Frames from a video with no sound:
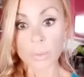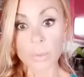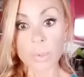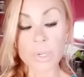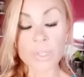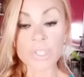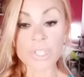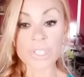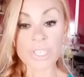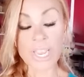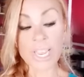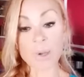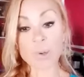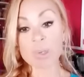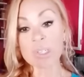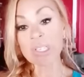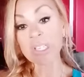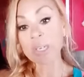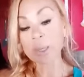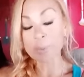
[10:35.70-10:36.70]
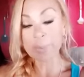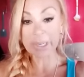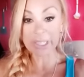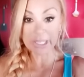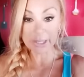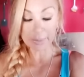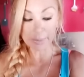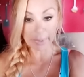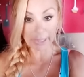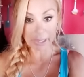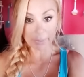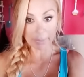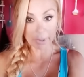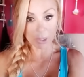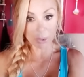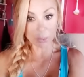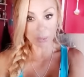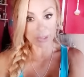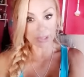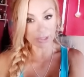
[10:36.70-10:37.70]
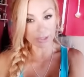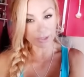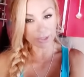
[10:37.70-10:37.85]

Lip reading: today was a little bit of spinning my wheels.